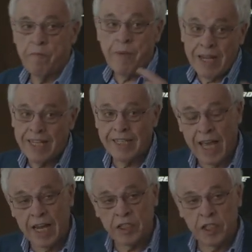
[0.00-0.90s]
of million
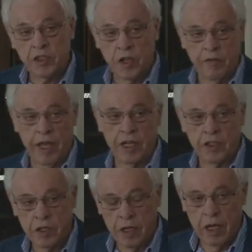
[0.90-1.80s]
galaxy
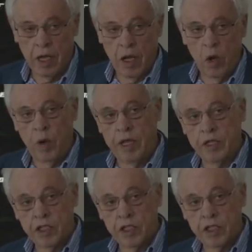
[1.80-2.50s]
surveys with